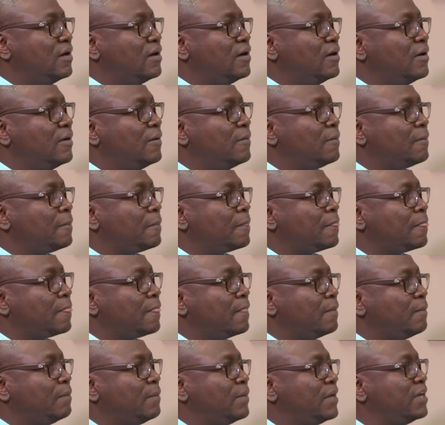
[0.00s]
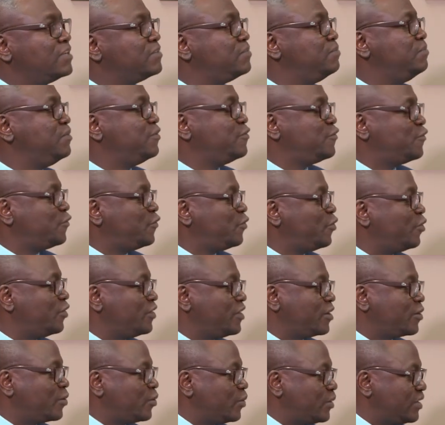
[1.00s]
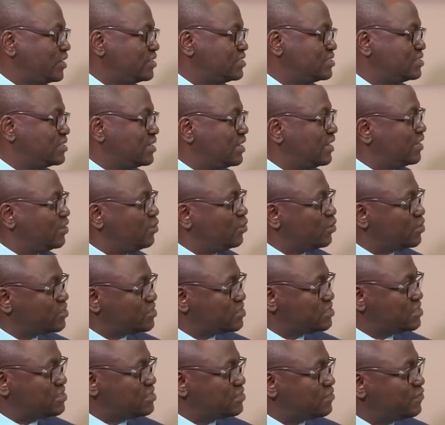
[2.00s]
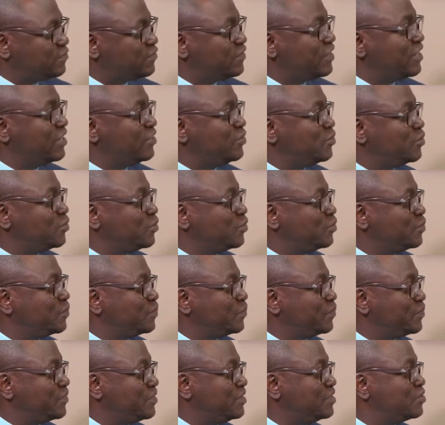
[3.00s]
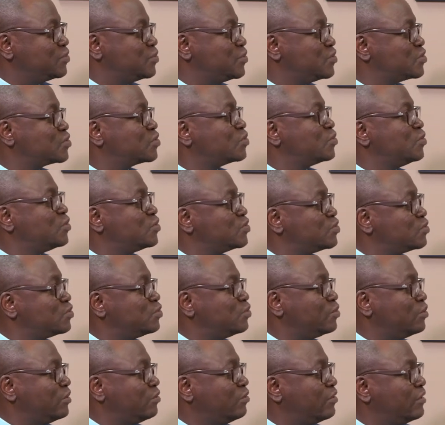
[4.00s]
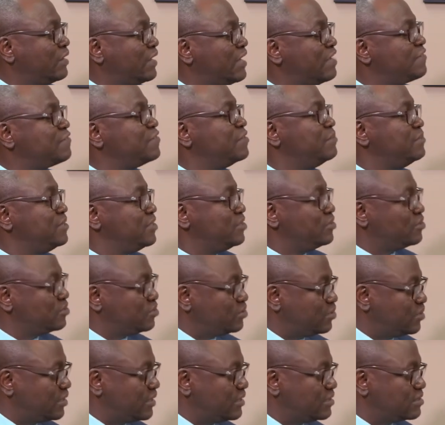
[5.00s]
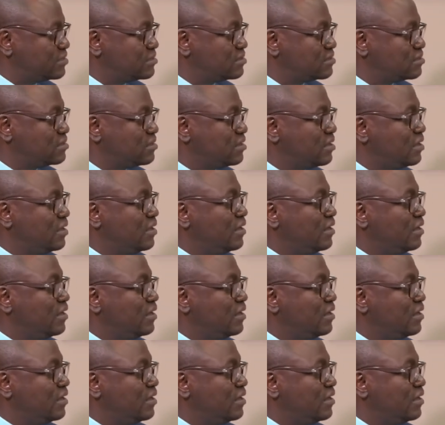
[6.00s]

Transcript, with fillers: Um, but before the kwacha had lost its value, it was close to half a million dollars.